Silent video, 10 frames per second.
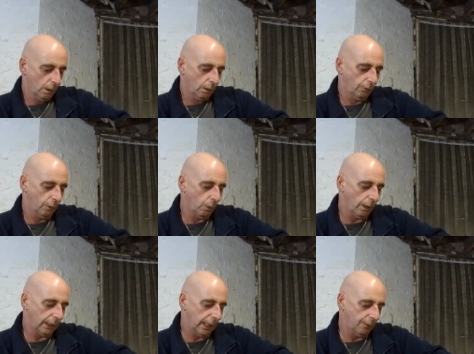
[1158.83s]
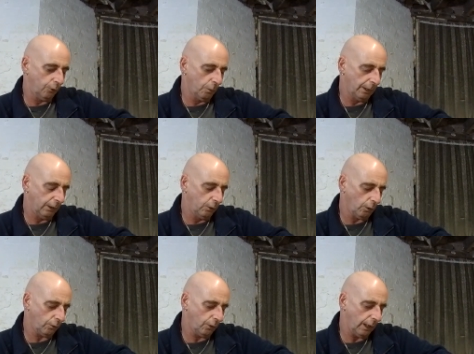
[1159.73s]
You see why they gave it so many
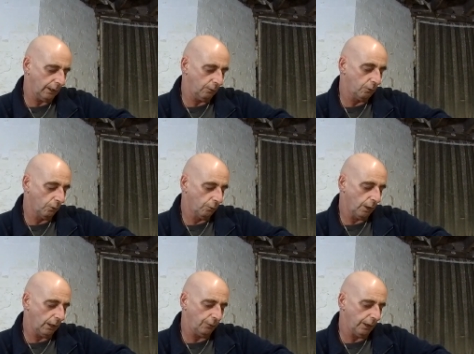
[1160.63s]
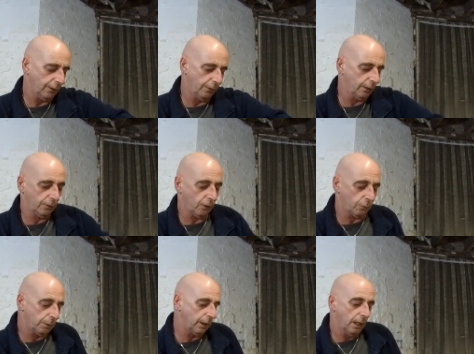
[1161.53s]
torque settings. Very fine
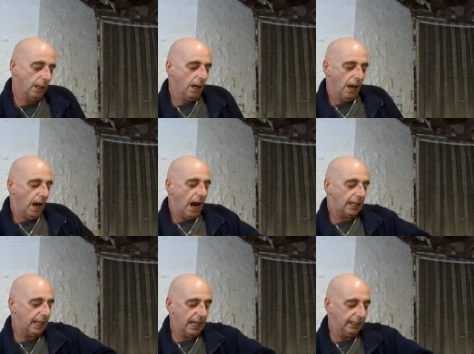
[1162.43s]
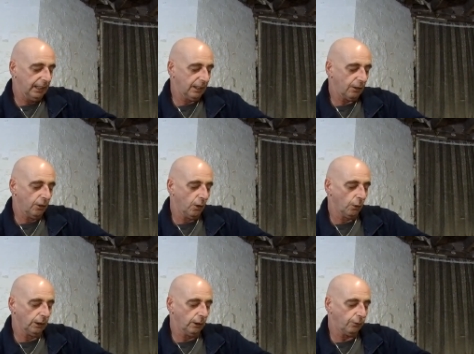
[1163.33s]
readjustment. Again here,
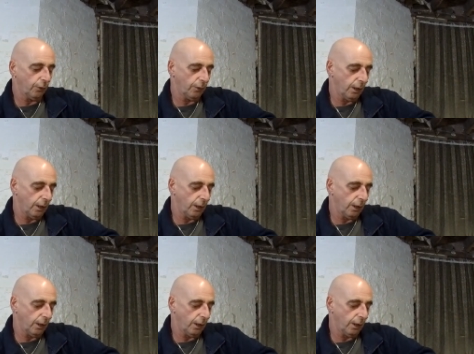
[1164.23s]
no need for that.